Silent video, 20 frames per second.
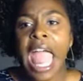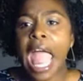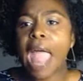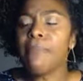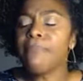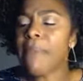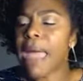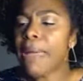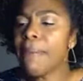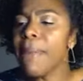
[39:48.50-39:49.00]

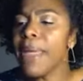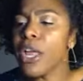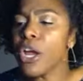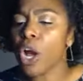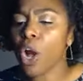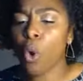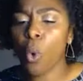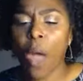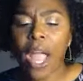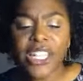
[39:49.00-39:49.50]
And maybe
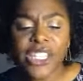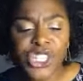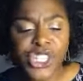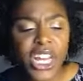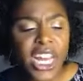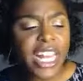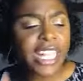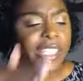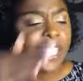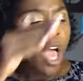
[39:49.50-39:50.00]
your
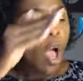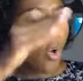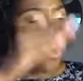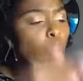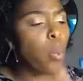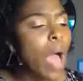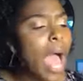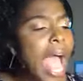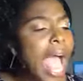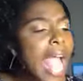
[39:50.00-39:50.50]
question is,
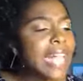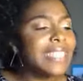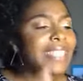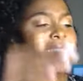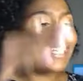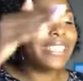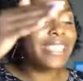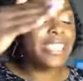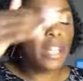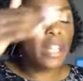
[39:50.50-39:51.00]

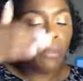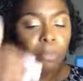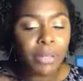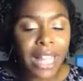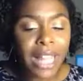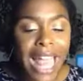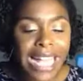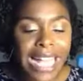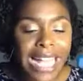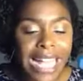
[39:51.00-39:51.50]
why does the
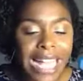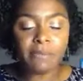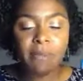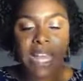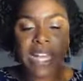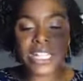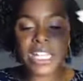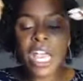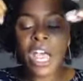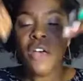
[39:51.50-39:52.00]

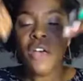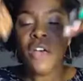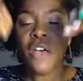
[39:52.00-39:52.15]
placement